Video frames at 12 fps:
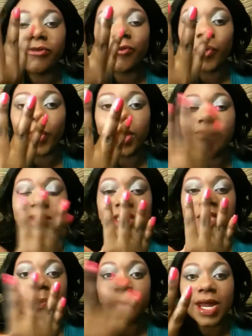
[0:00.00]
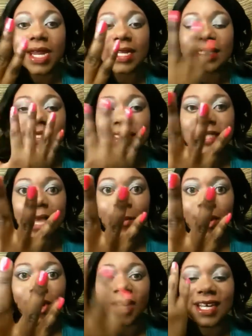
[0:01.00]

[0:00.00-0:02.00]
for the spring and summer.